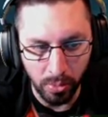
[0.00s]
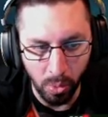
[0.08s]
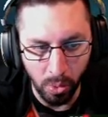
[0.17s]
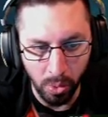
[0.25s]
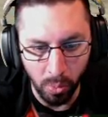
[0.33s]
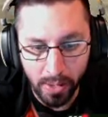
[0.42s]

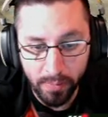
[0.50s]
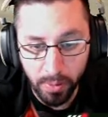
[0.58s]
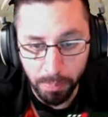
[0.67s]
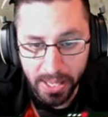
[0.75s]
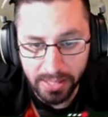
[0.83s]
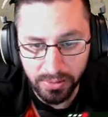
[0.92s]
or whatever
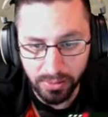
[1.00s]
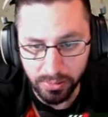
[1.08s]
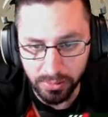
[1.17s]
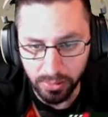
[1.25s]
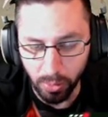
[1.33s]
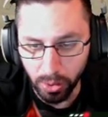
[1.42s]

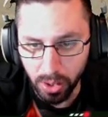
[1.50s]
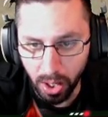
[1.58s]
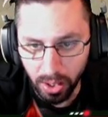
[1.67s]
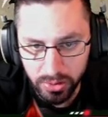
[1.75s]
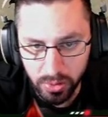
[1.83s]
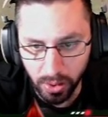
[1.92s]
bases or
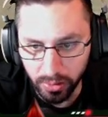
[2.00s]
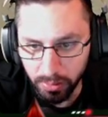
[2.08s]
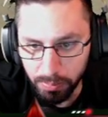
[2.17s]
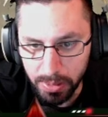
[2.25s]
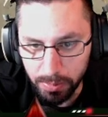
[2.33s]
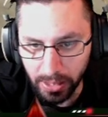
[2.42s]
constructs that
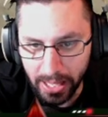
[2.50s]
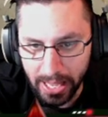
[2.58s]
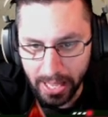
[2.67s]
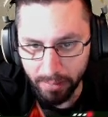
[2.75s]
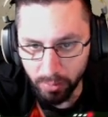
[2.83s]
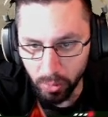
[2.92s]
people
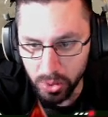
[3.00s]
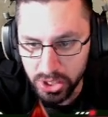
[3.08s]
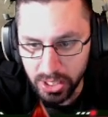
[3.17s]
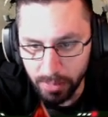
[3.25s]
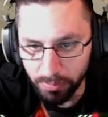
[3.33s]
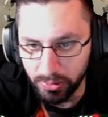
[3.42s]
have or
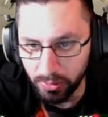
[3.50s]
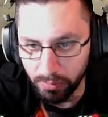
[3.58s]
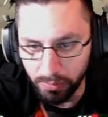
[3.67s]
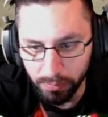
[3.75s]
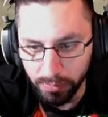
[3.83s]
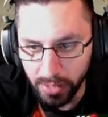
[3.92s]
ships if
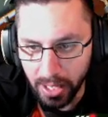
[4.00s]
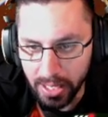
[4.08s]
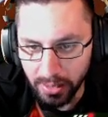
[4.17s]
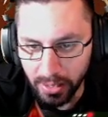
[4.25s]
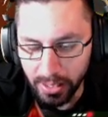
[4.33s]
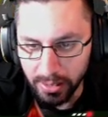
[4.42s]
they're flying.
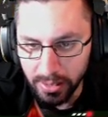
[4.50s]
Like